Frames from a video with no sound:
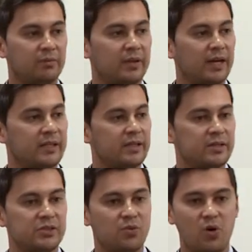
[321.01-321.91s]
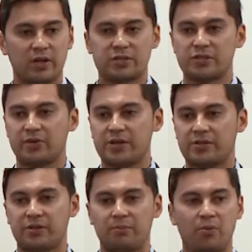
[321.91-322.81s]
The idea is you want to
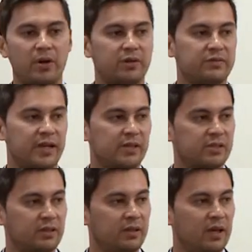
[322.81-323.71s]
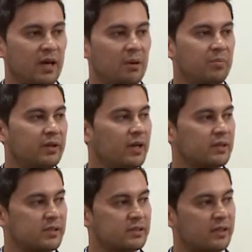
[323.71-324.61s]
stretch to the point of tension, but not
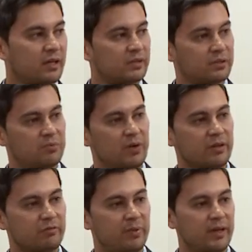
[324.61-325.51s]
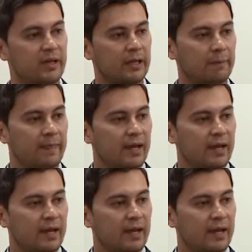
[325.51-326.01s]
necessarily to the point of pain.